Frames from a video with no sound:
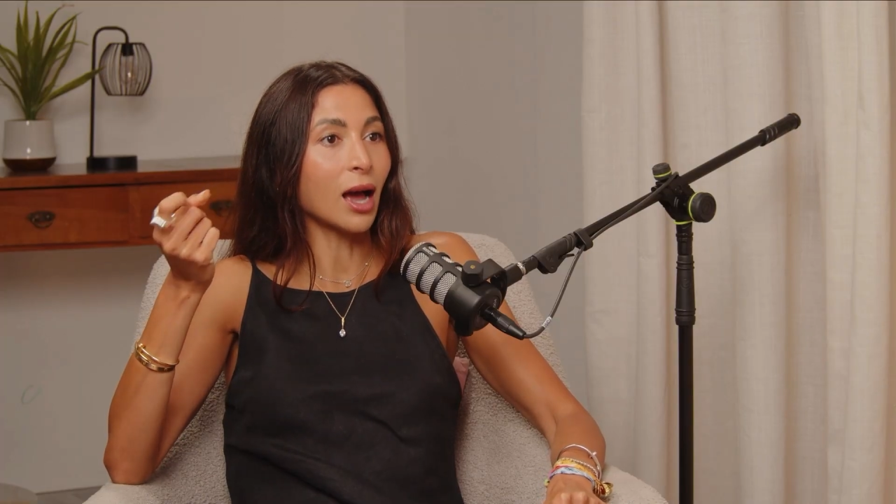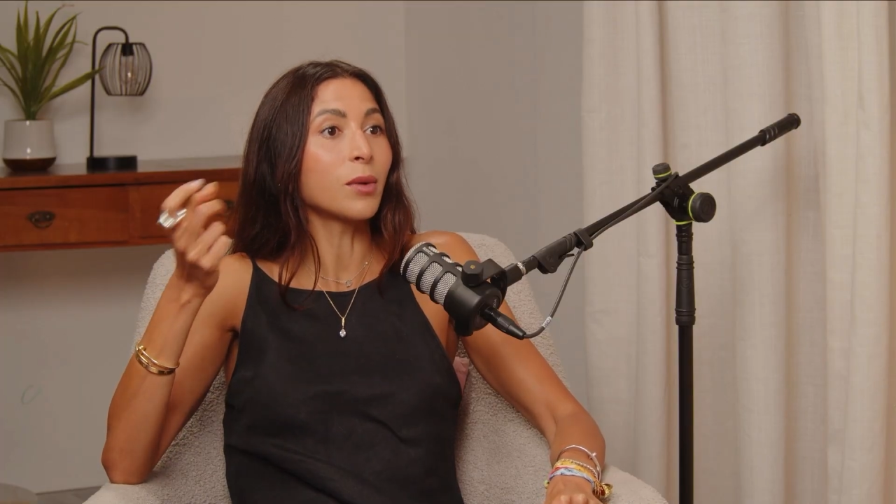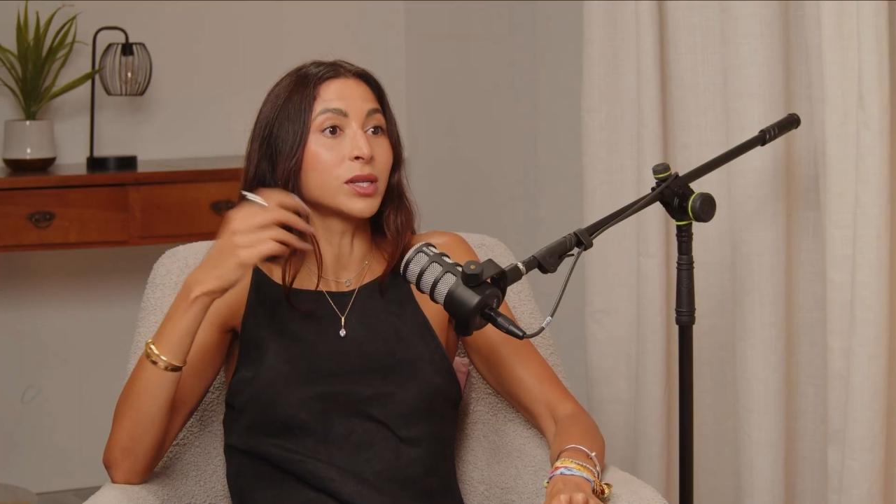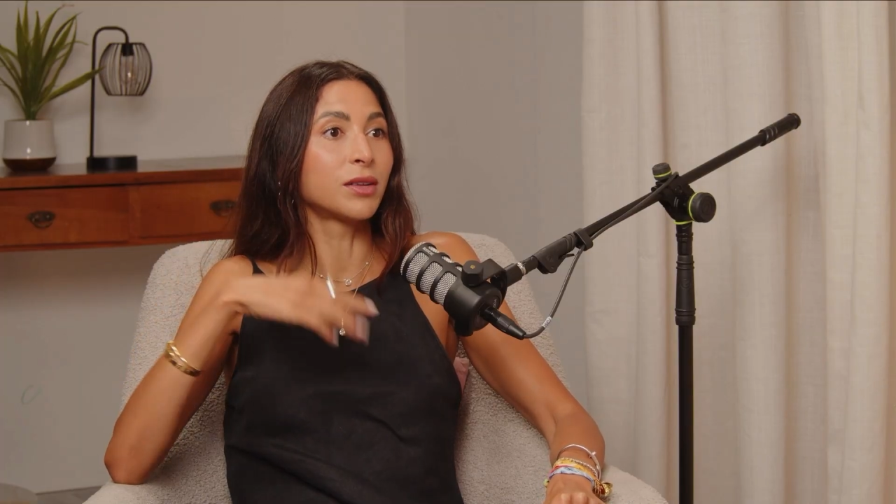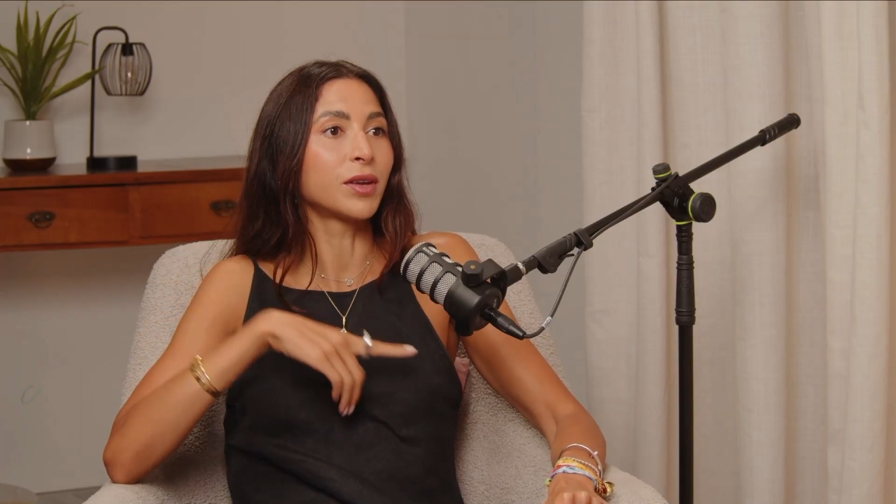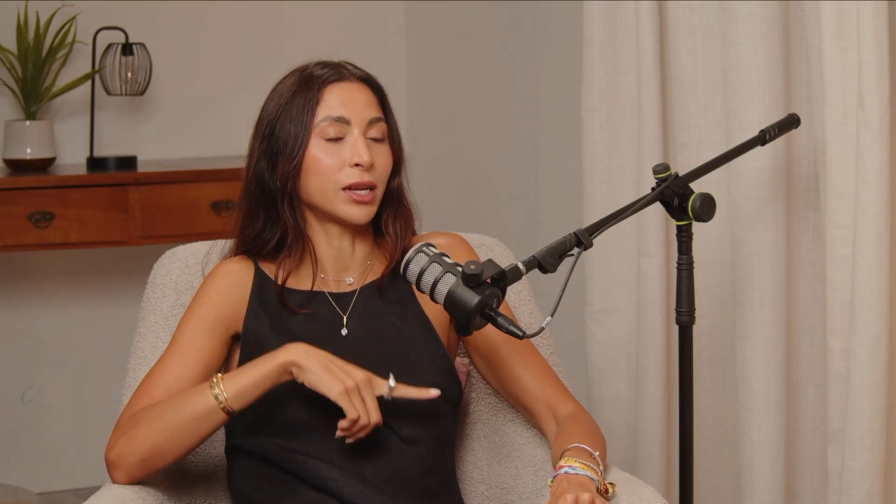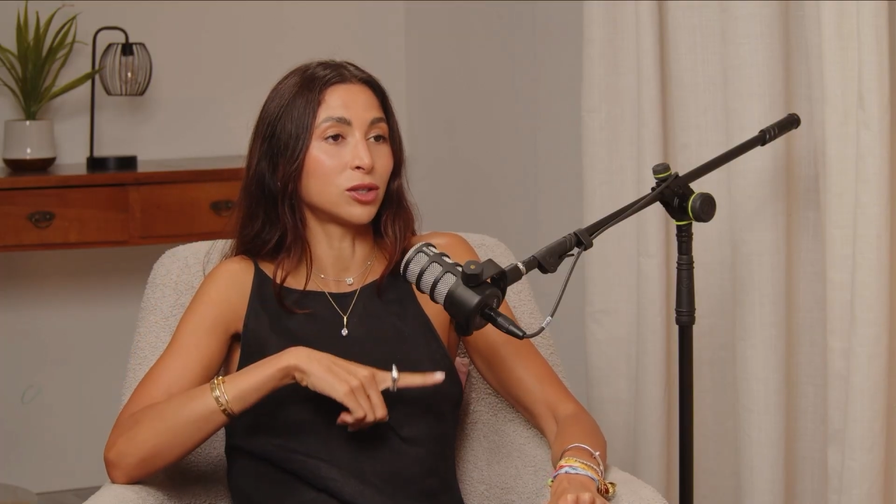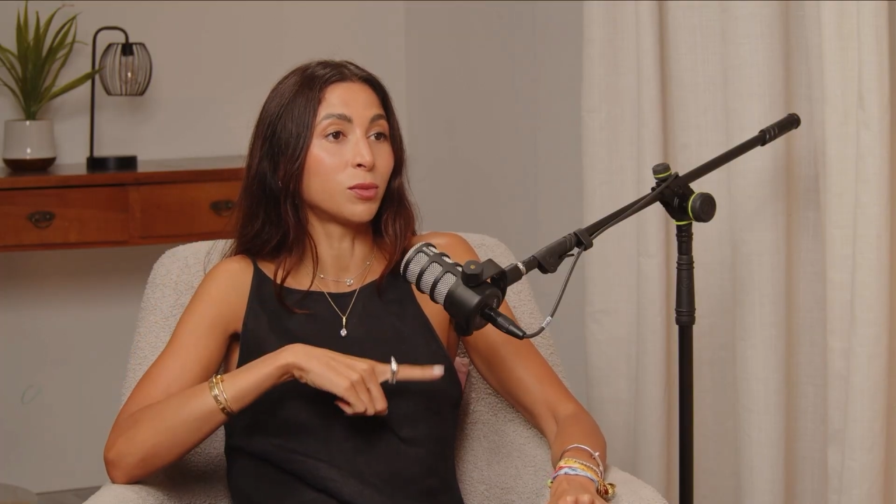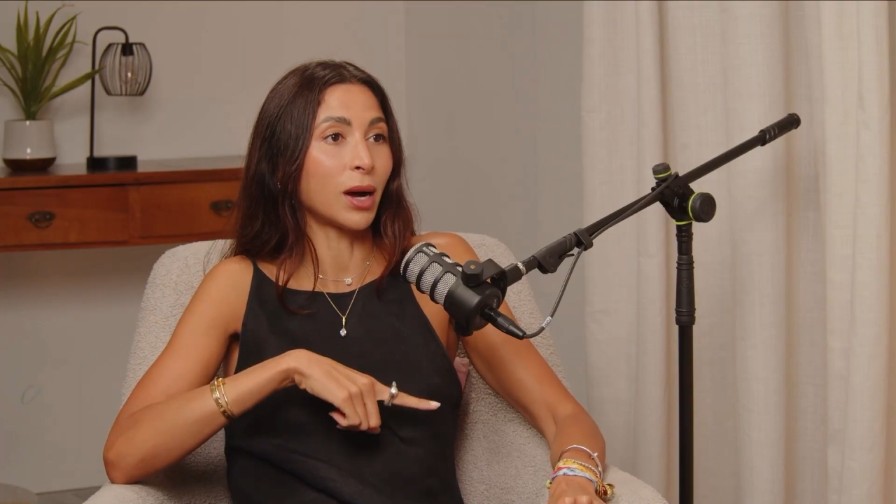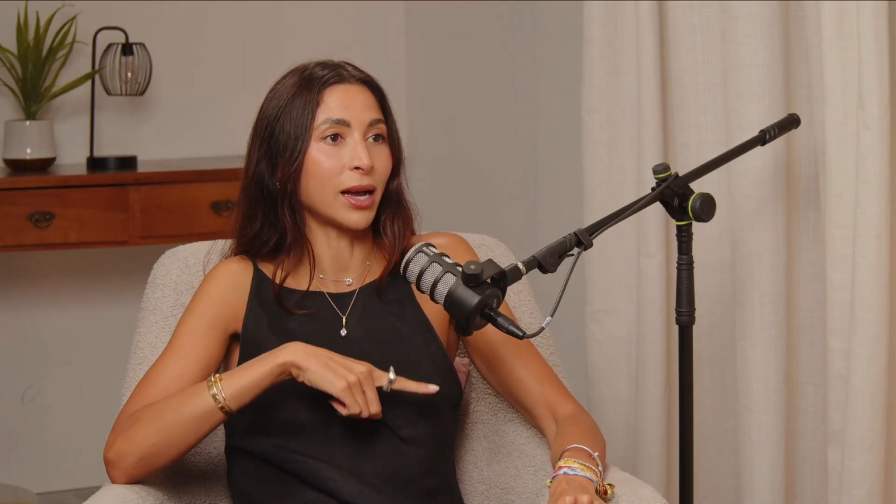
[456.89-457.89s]
I was living at
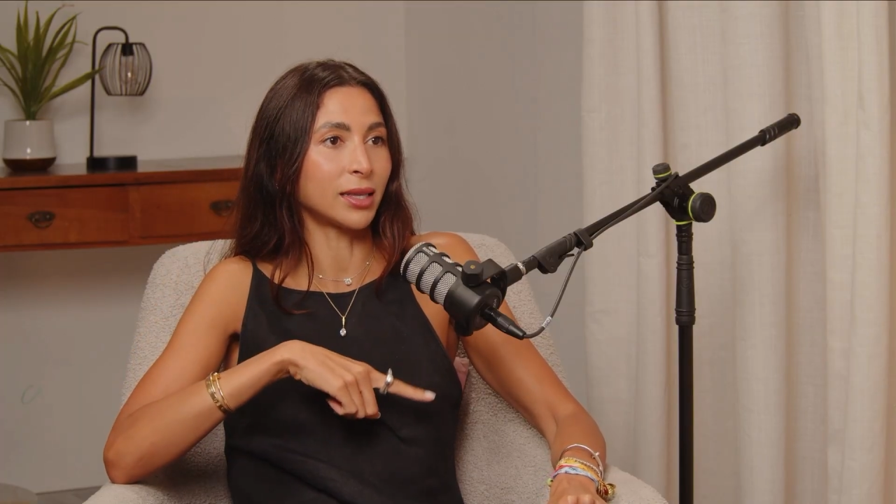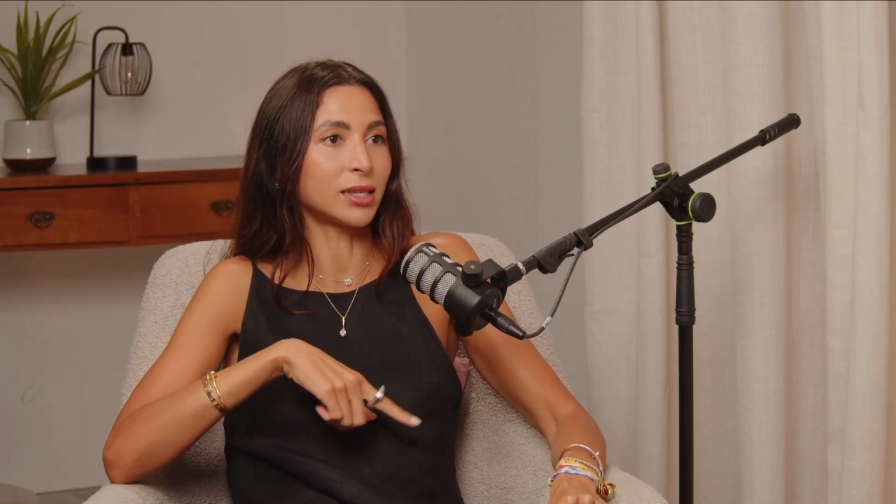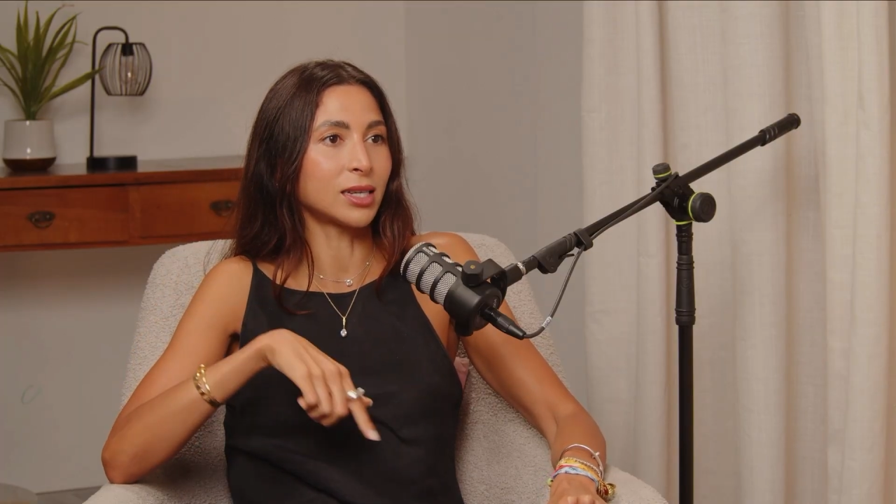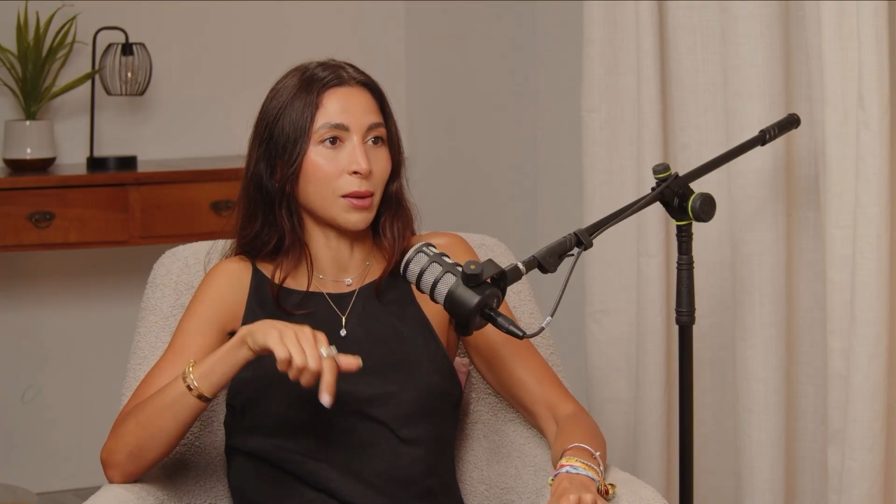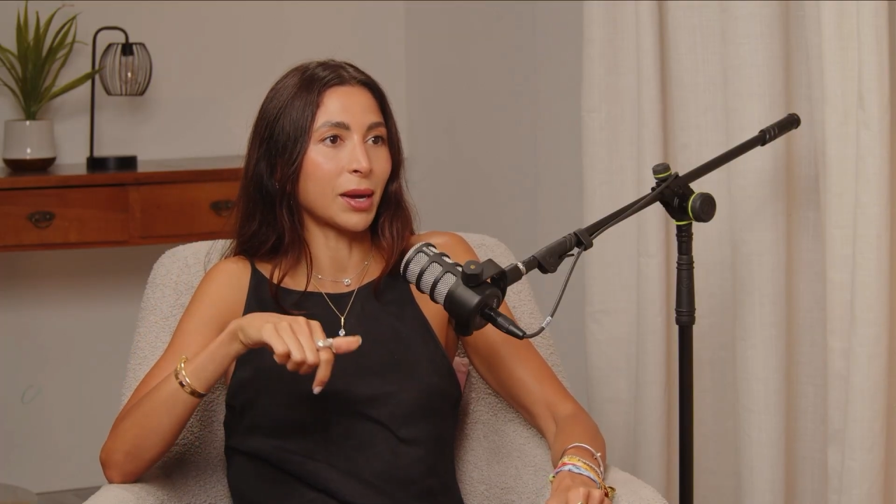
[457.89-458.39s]
Dubai at the time.